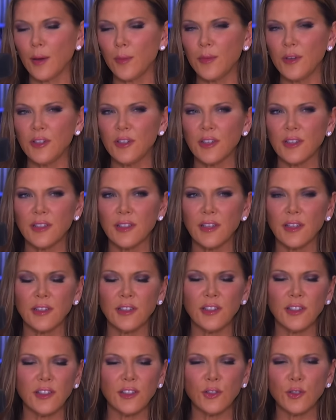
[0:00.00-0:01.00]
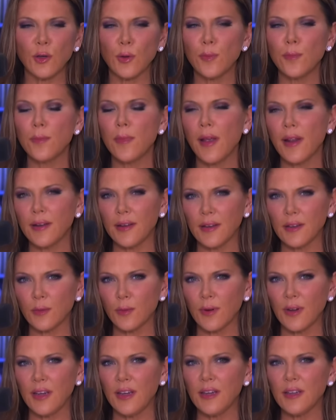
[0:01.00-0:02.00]
I mean, it's just tremendous
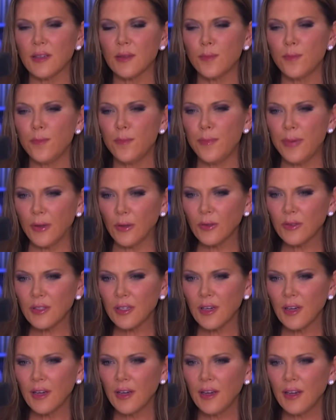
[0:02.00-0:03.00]
what he has built.